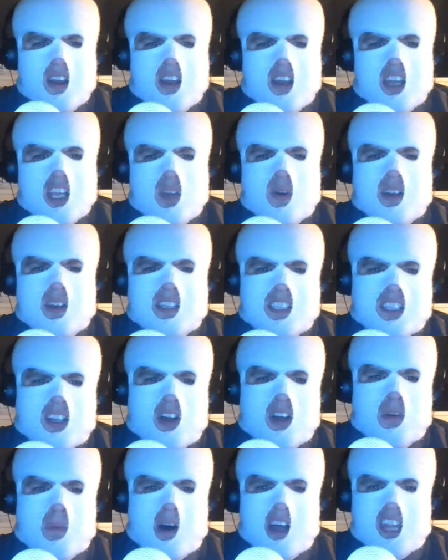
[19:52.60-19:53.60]
You are
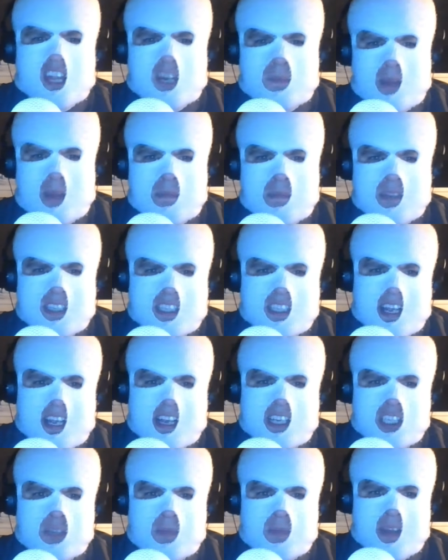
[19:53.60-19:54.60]
still bothered by
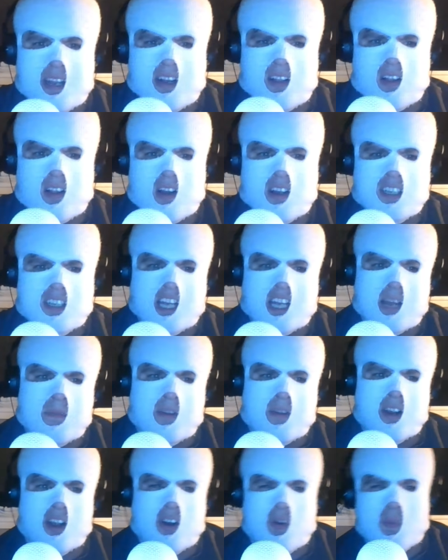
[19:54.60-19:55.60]
mistakes you made a long time
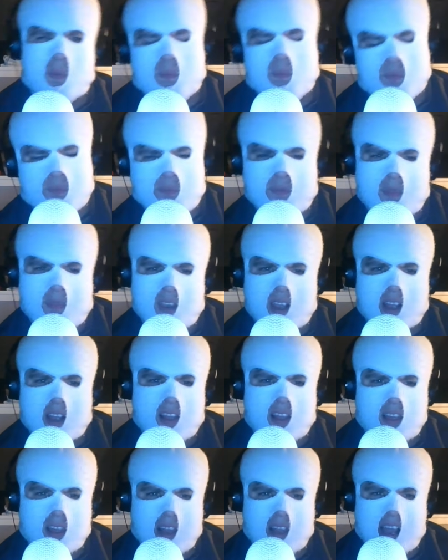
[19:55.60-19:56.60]
ago.
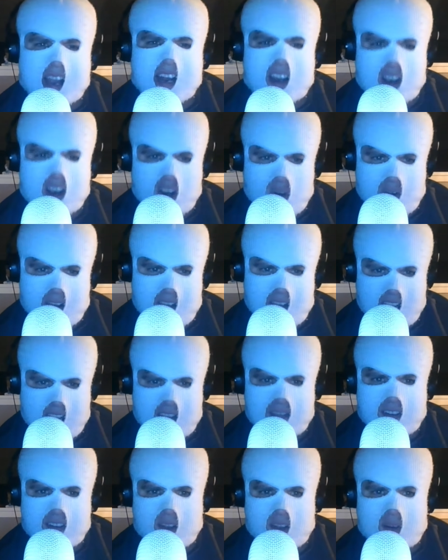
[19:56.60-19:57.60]
Light, agree,
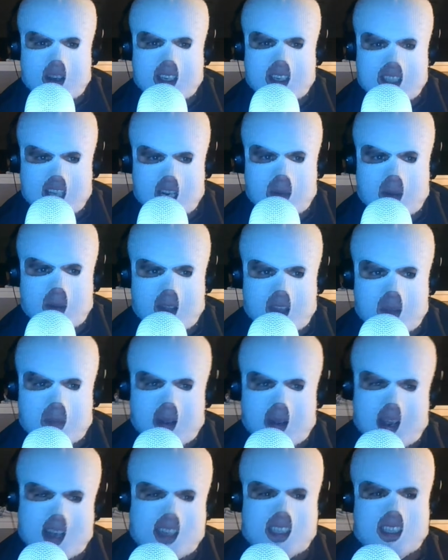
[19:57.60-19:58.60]
even though I said about the
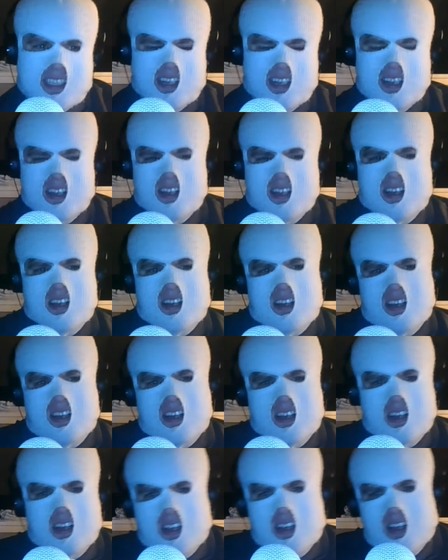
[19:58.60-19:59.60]
past.
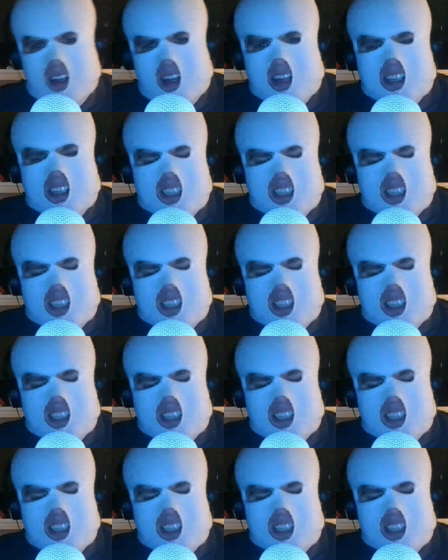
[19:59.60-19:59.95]
It's